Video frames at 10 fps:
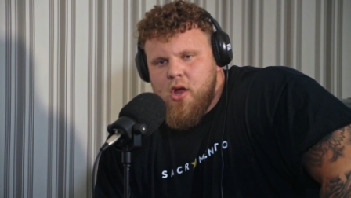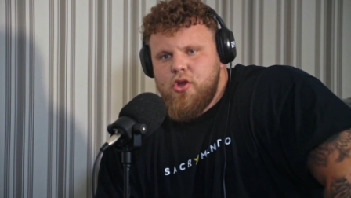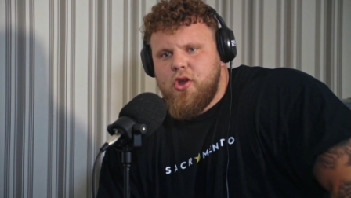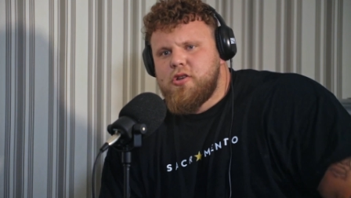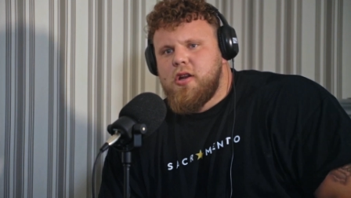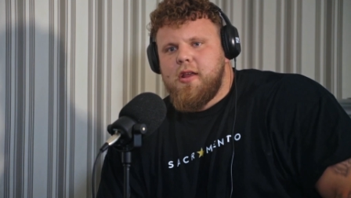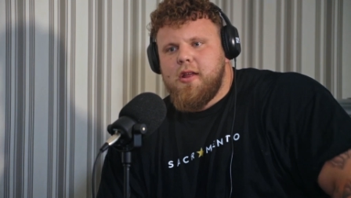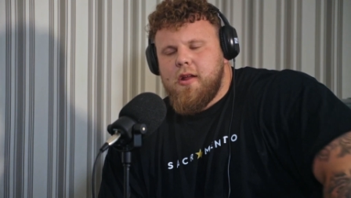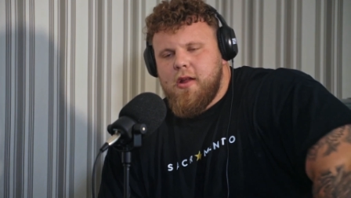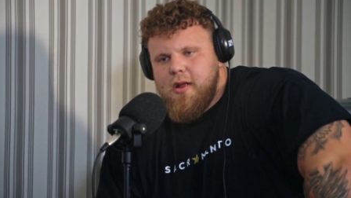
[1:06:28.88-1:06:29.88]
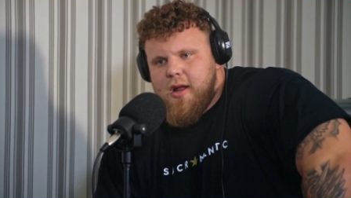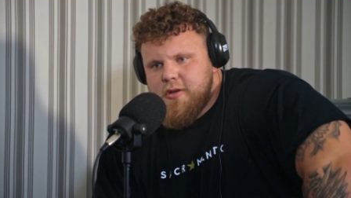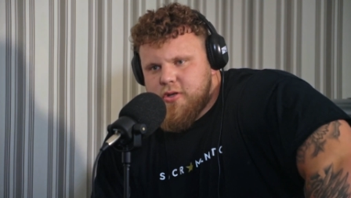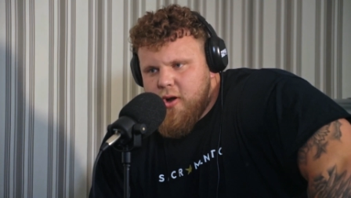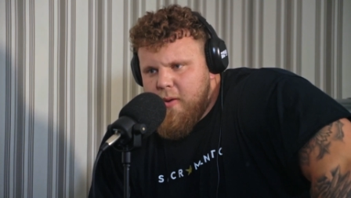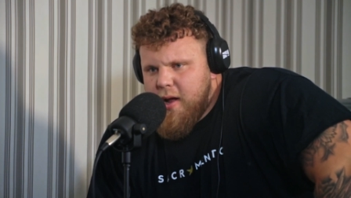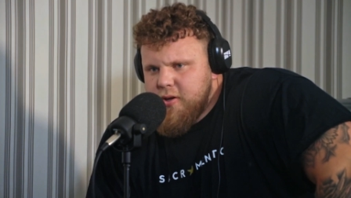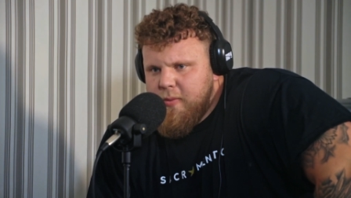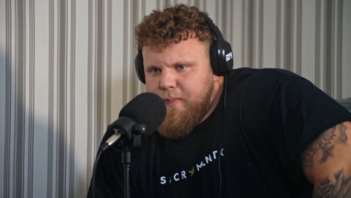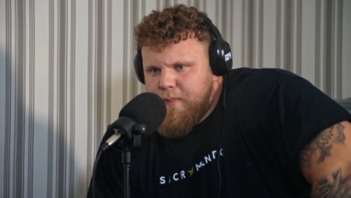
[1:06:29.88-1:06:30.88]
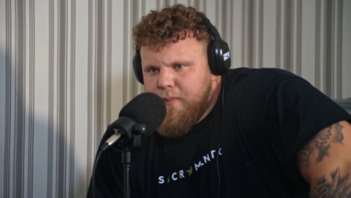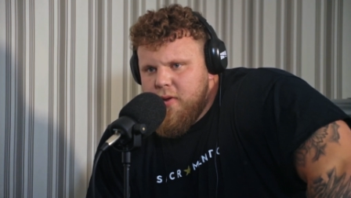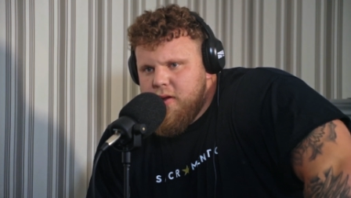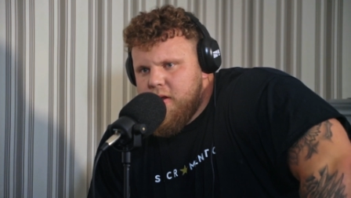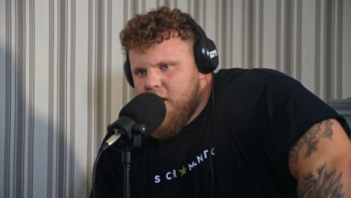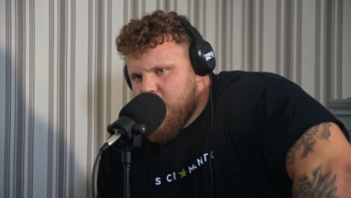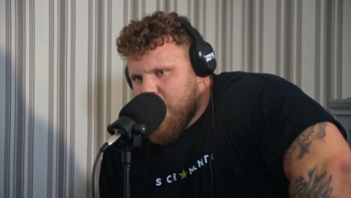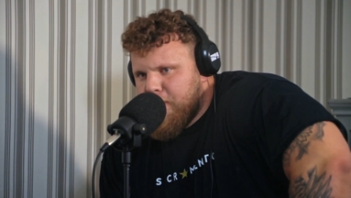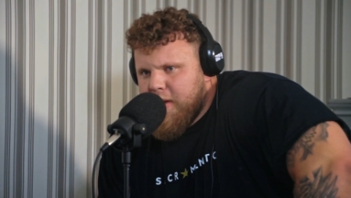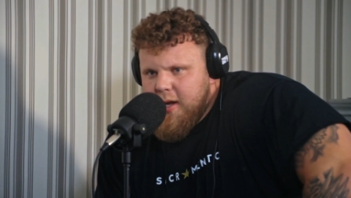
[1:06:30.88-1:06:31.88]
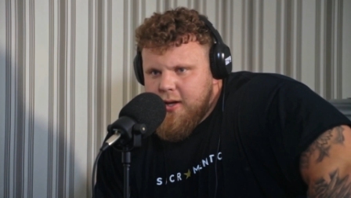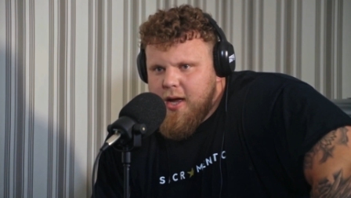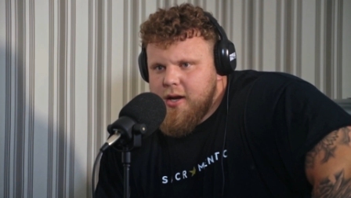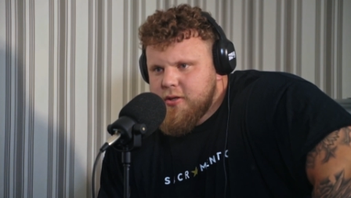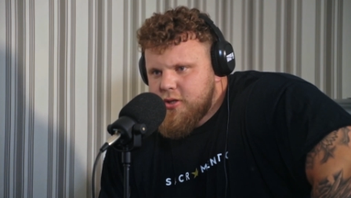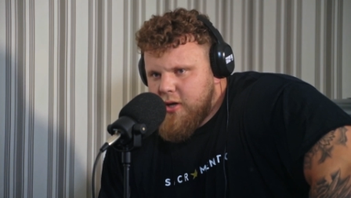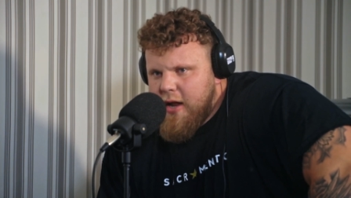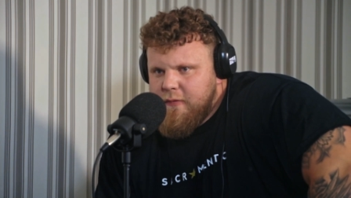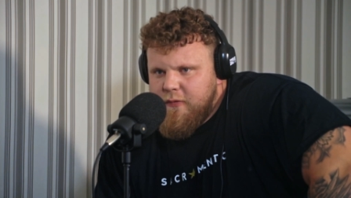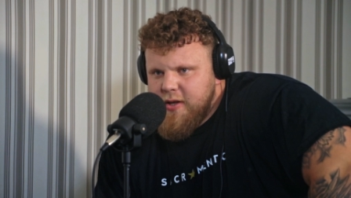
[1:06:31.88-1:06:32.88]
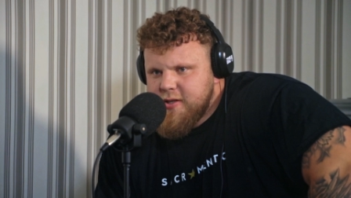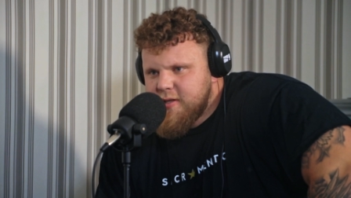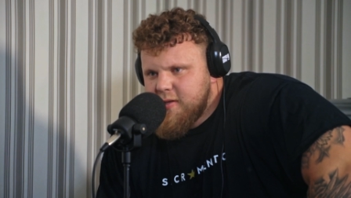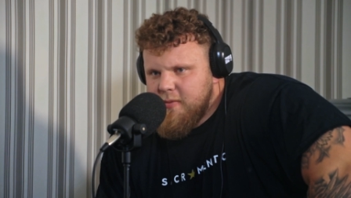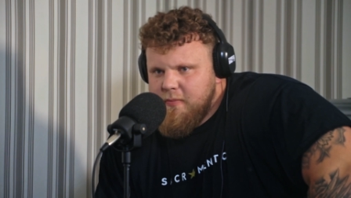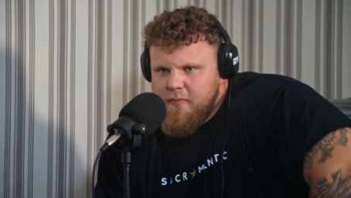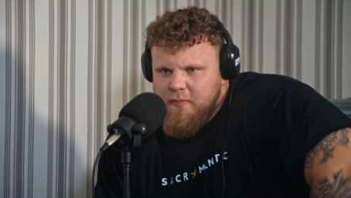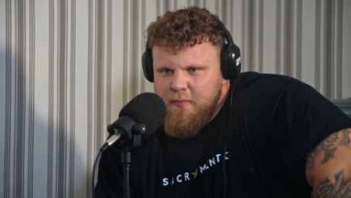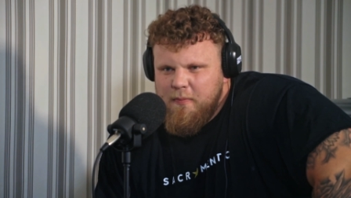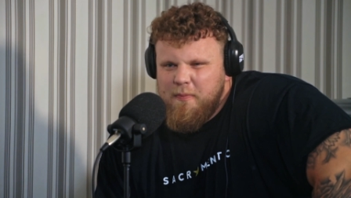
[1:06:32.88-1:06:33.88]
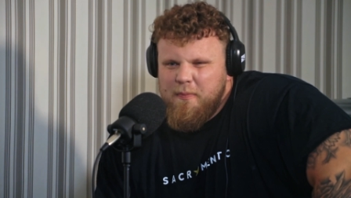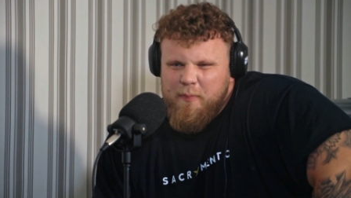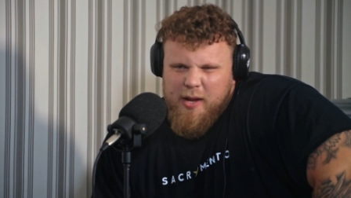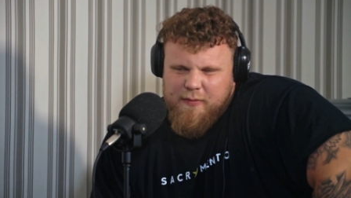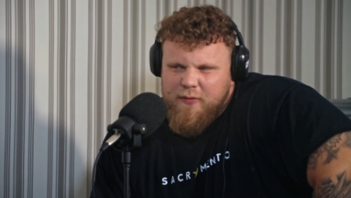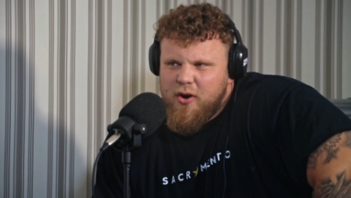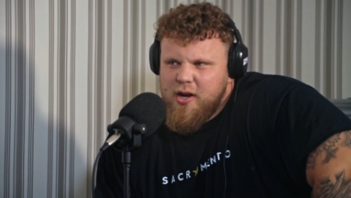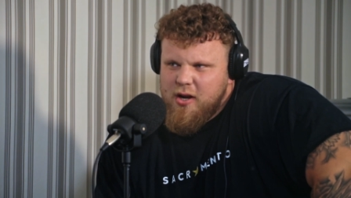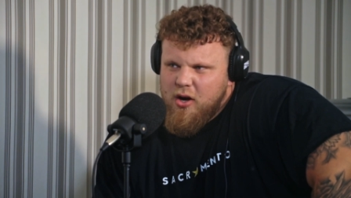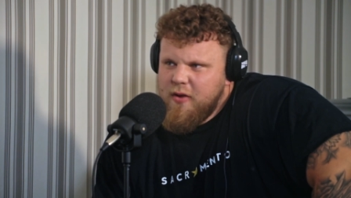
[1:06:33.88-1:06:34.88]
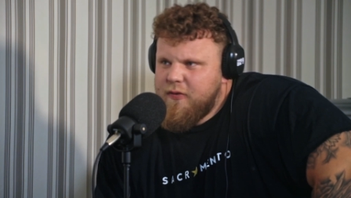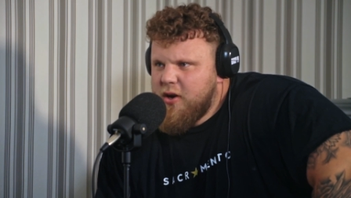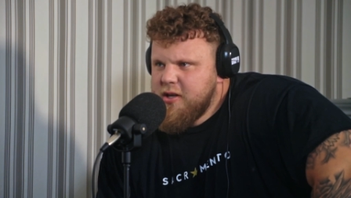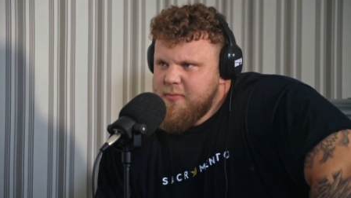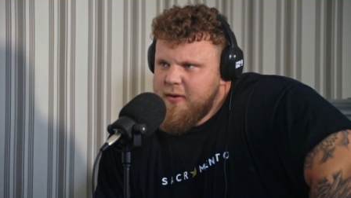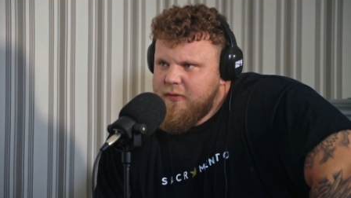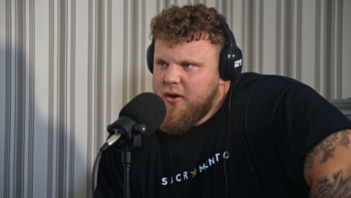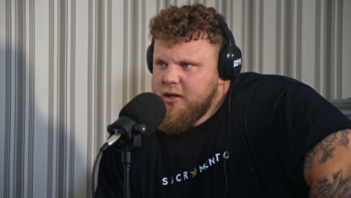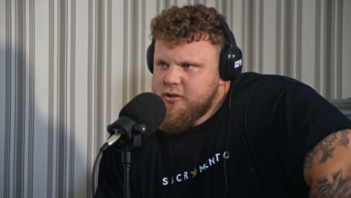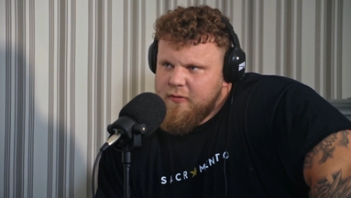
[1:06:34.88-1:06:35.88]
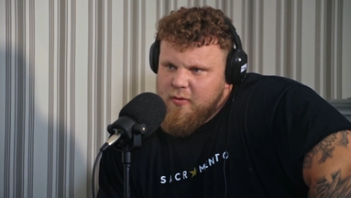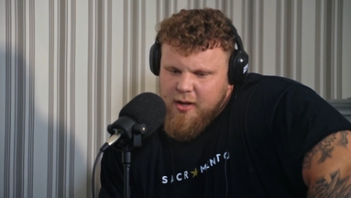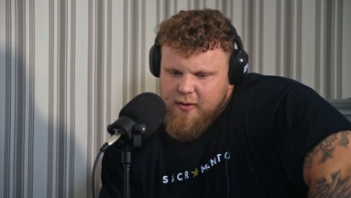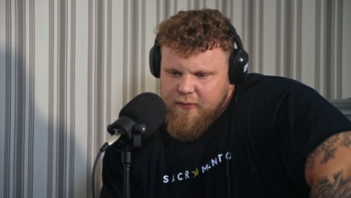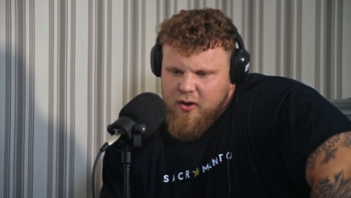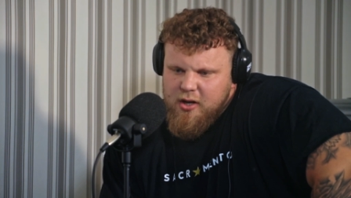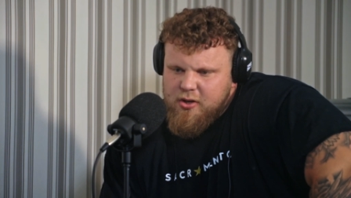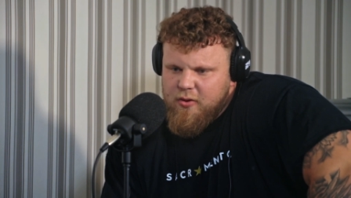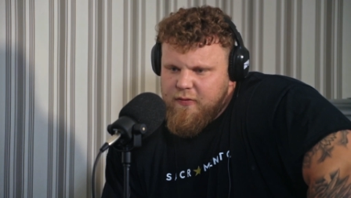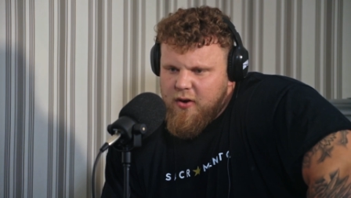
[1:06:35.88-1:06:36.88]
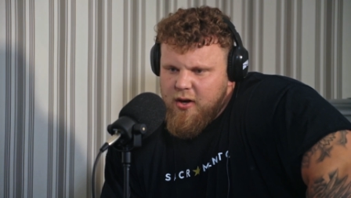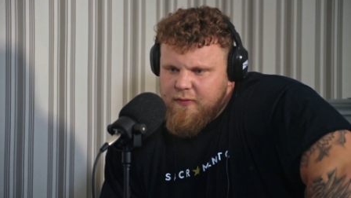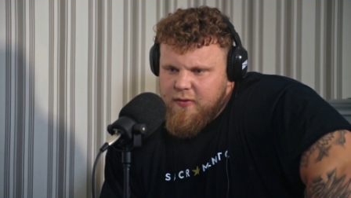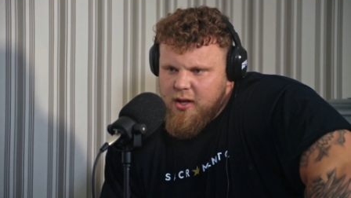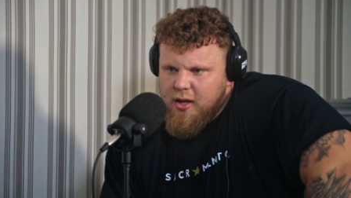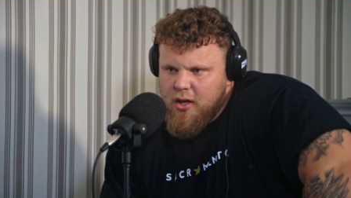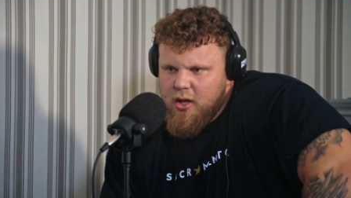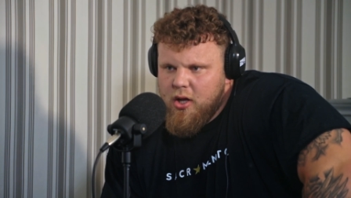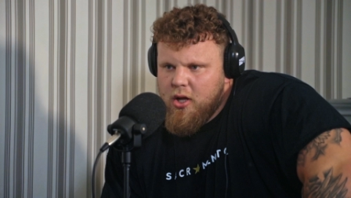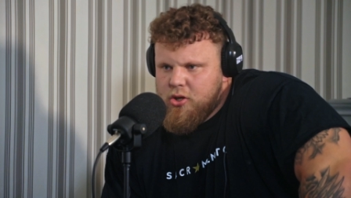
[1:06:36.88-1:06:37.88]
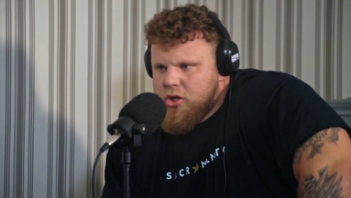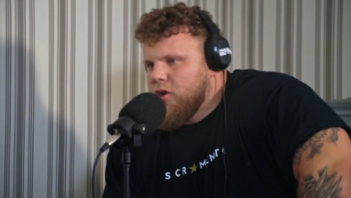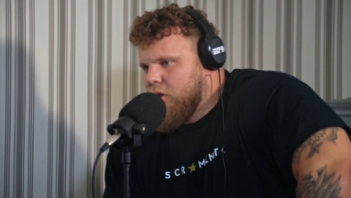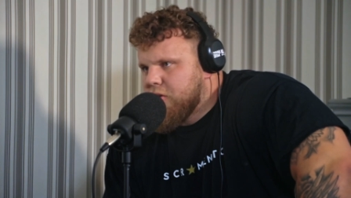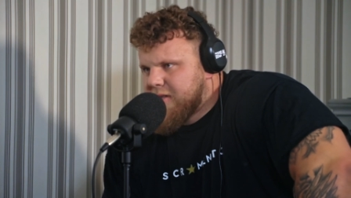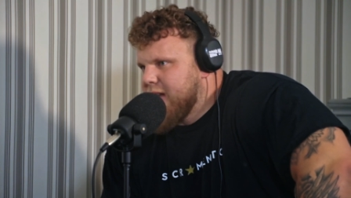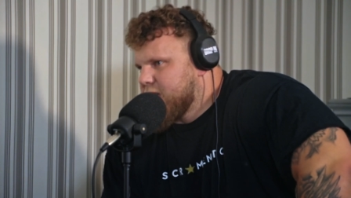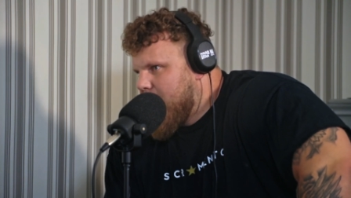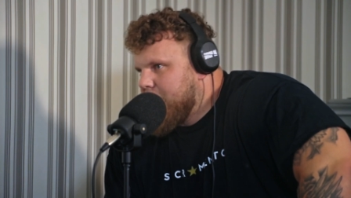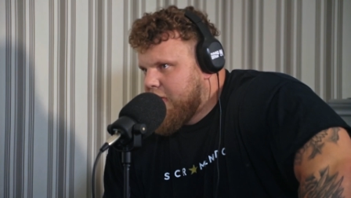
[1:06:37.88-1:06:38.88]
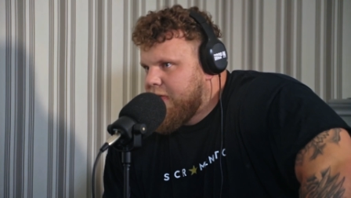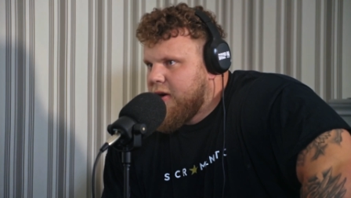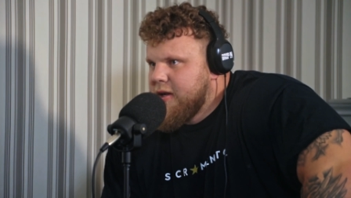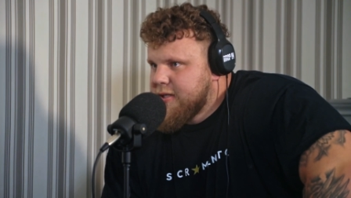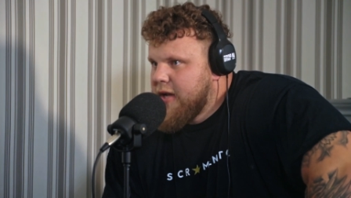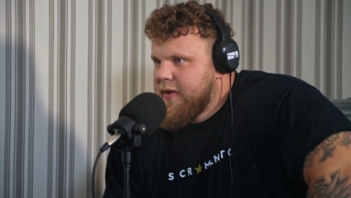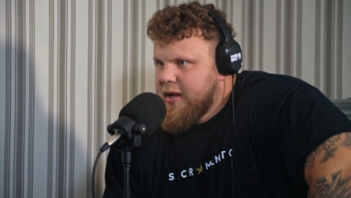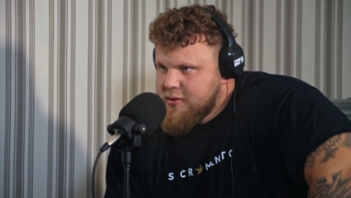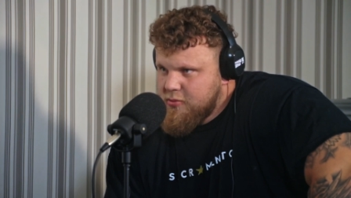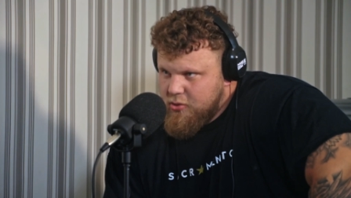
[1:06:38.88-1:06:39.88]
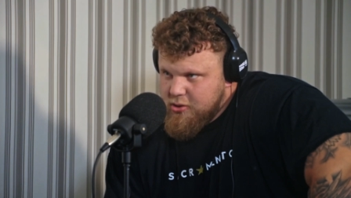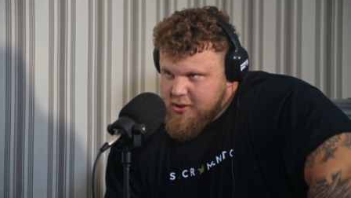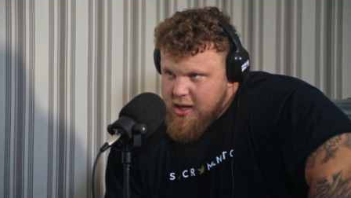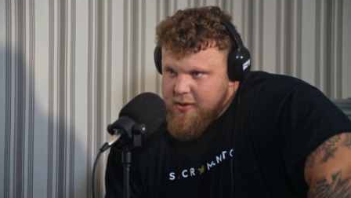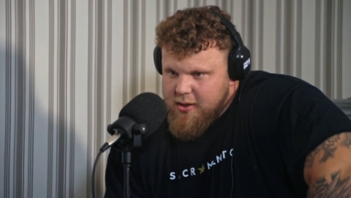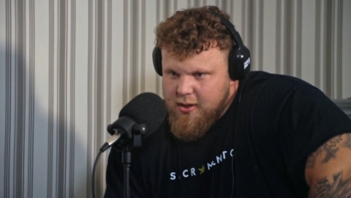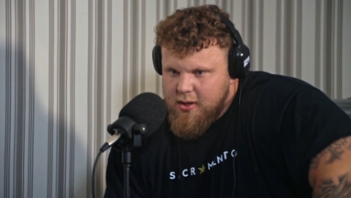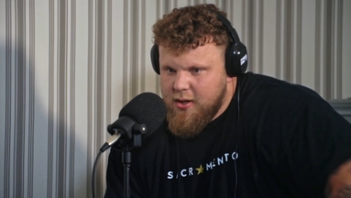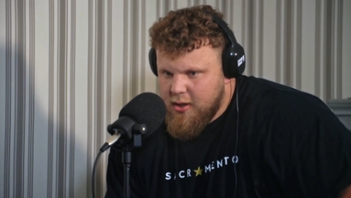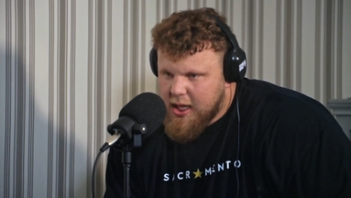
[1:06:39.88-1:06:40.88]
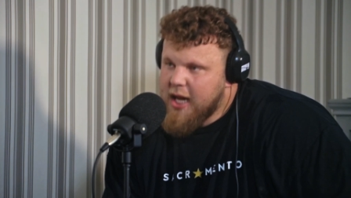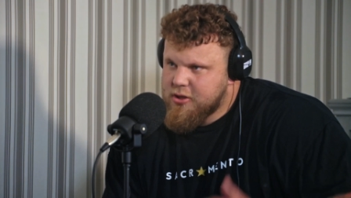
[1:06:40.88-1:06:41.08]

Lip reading: usually in strongman, your peak kind of strength is mid-30, early 30s, mid-30s. So from like 32, 33 to Luke's age now to 37, that's Luke's getting